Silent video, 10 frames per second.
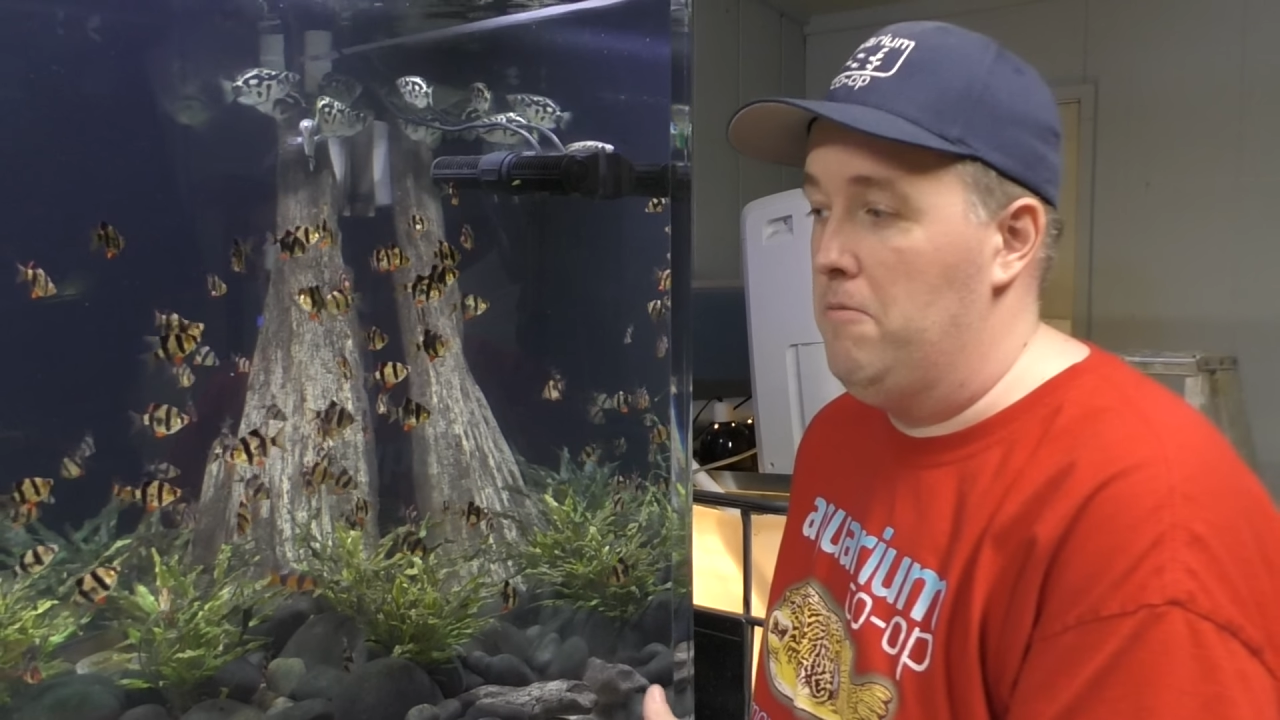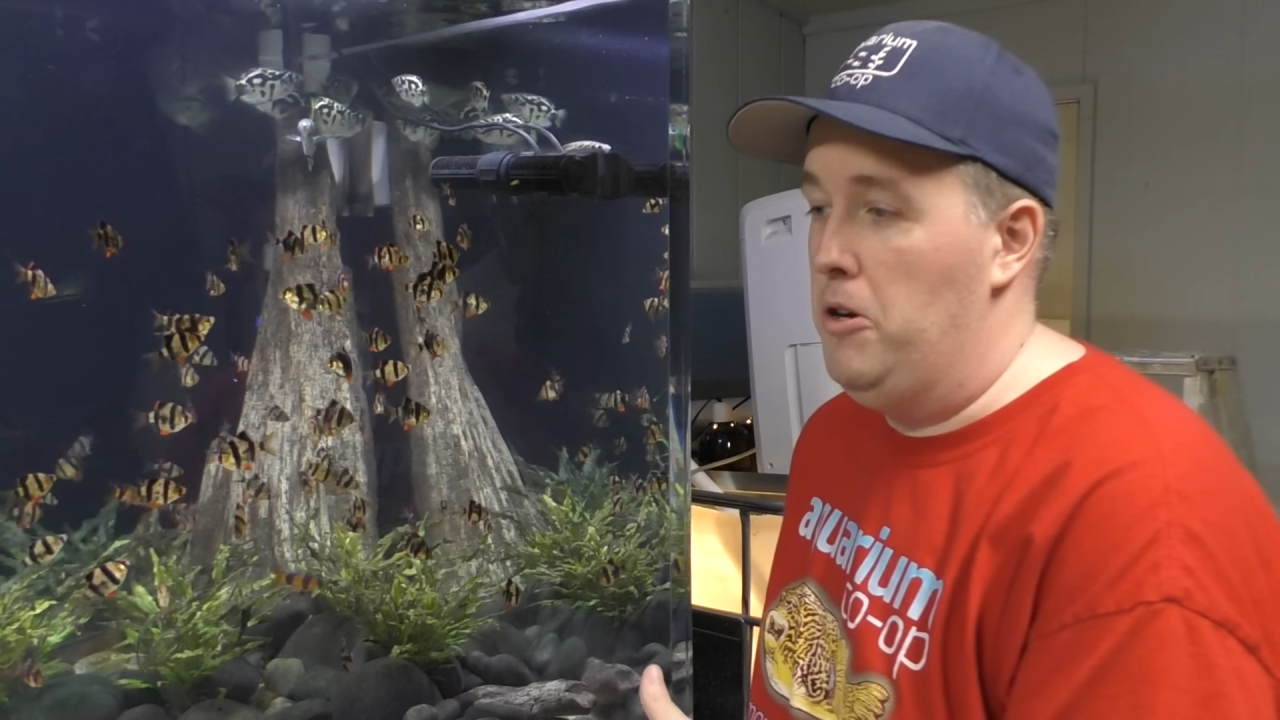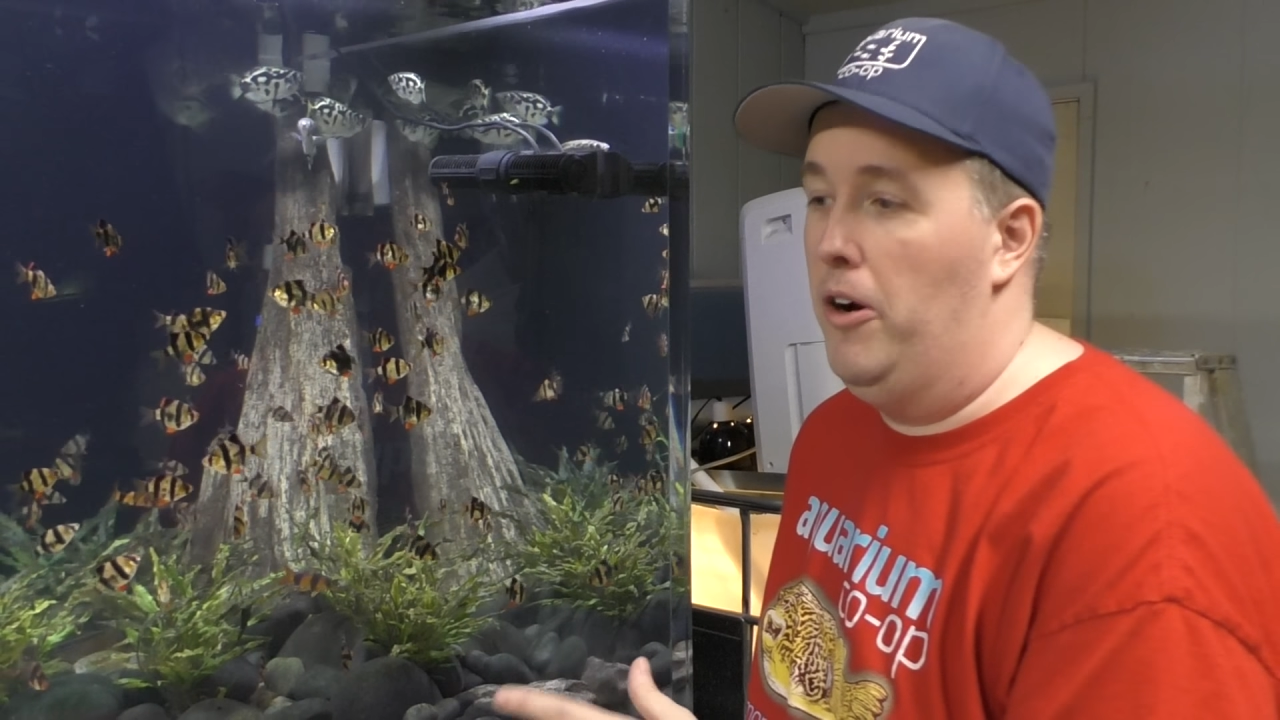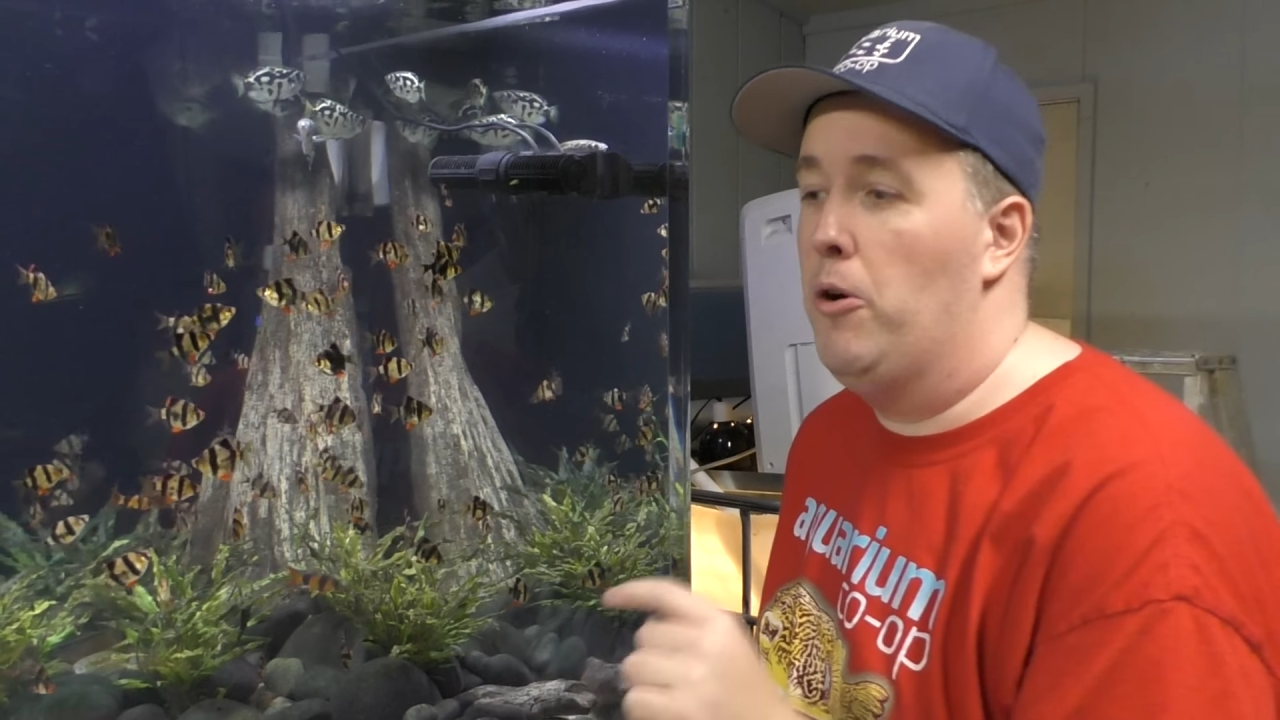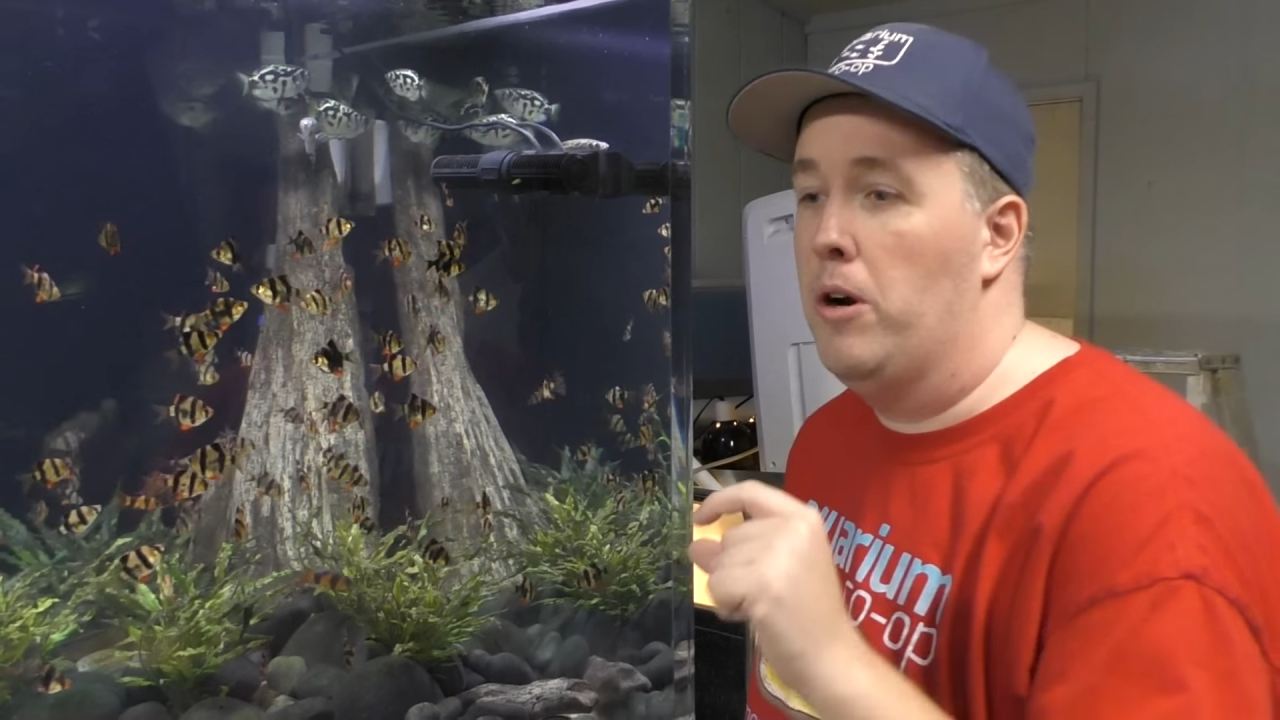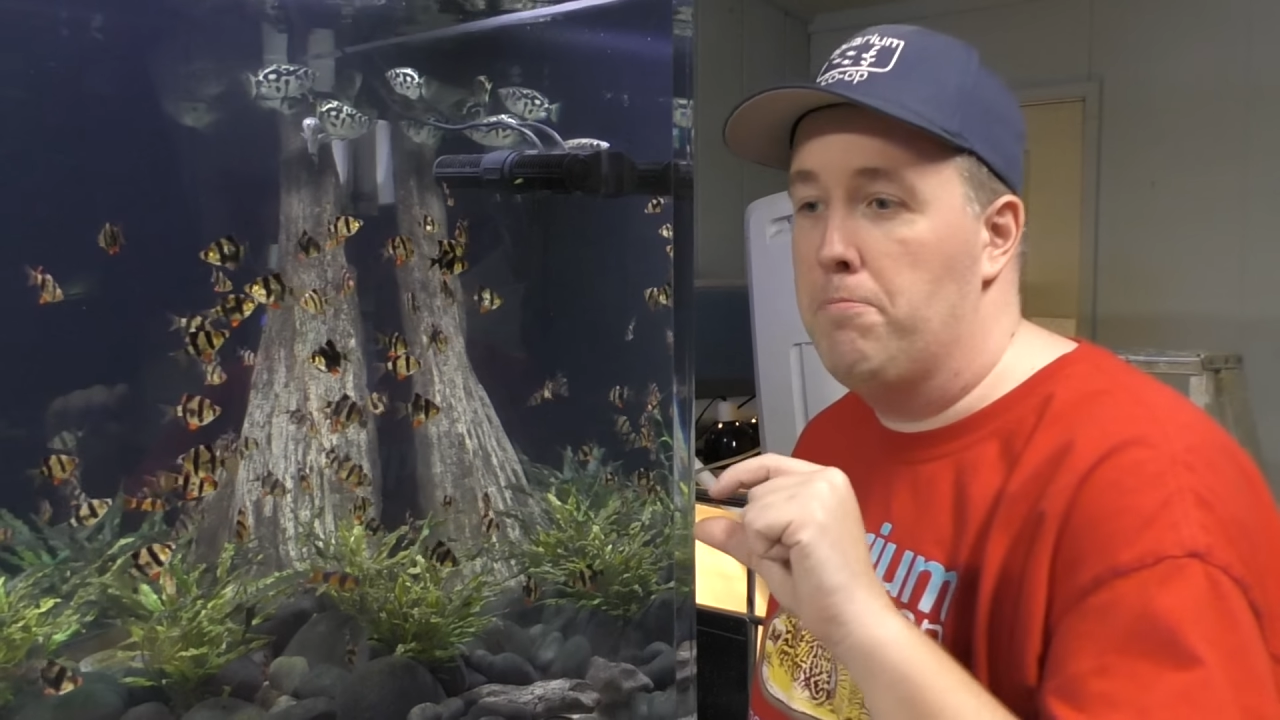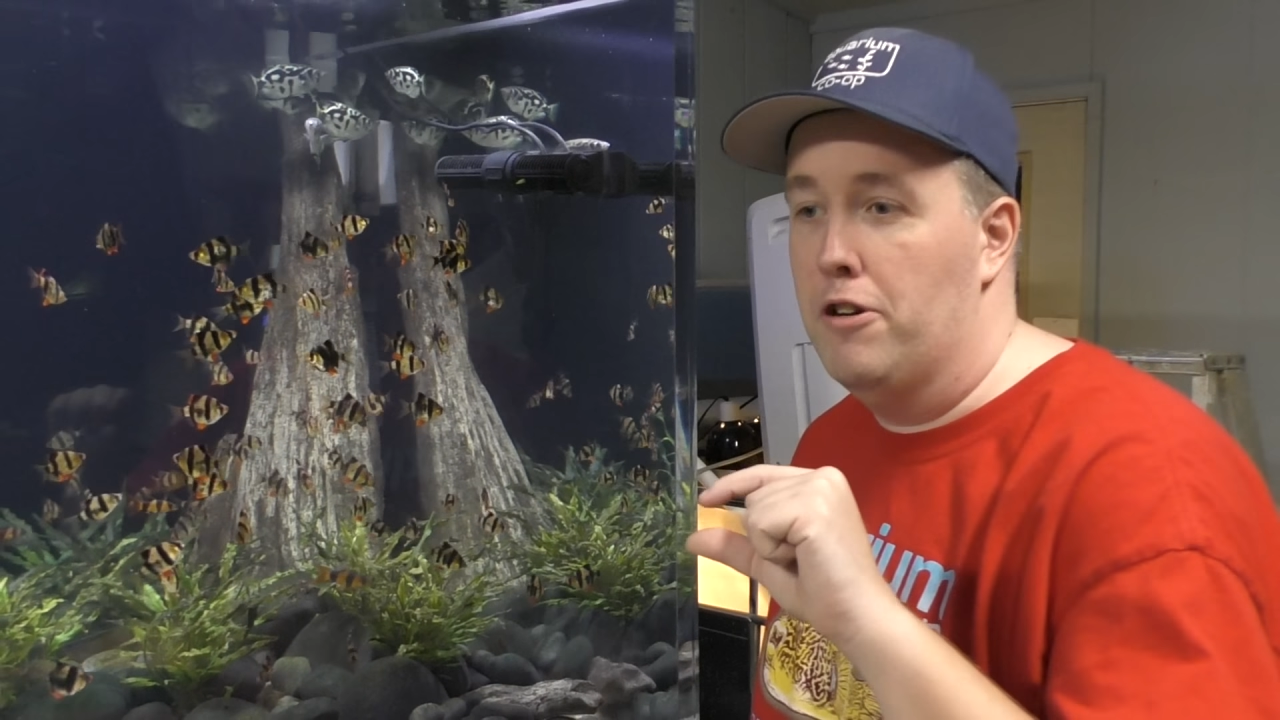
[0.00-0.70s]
you know, I don't want to